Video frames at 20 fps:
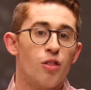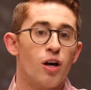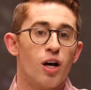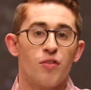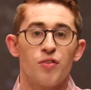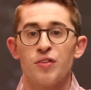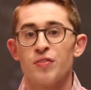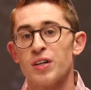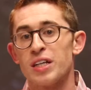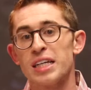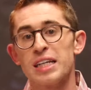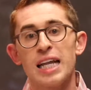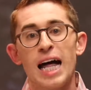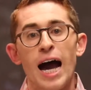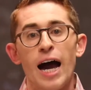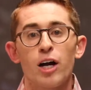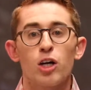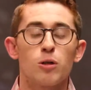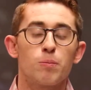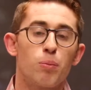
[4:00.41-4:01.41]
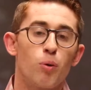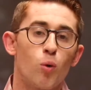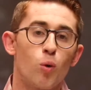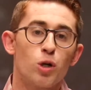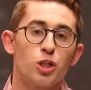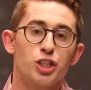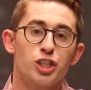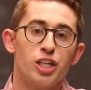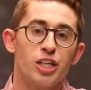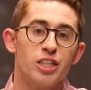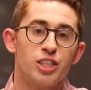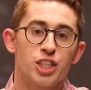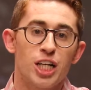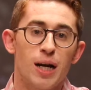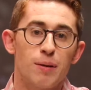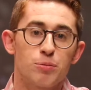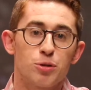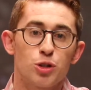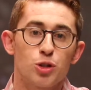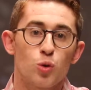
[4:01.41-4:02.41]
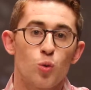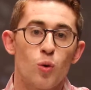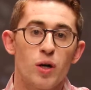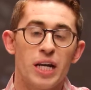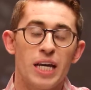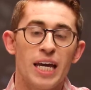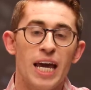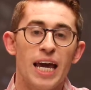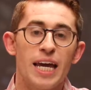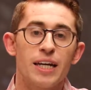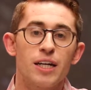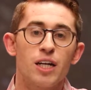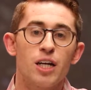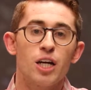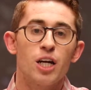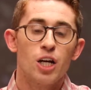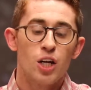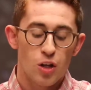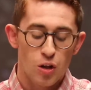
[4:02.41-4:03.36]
the latter portion in chapter 28,